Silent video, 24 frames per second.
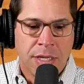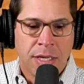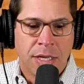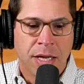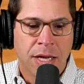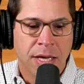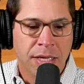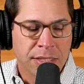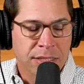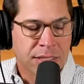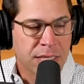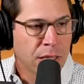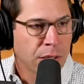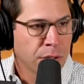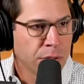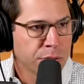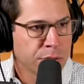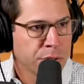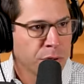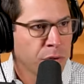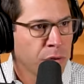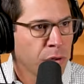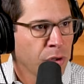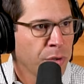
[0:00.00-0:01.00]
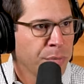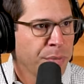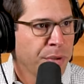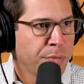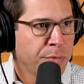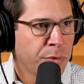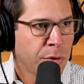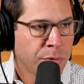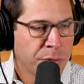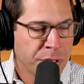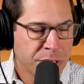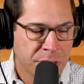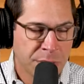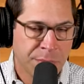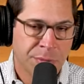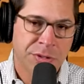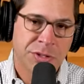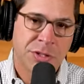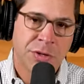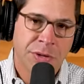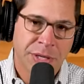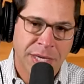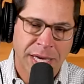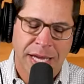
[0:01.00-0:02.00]
Uh, sellers are a little bit more reasonable.
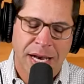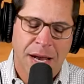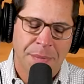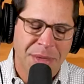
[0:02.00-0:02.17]
So again,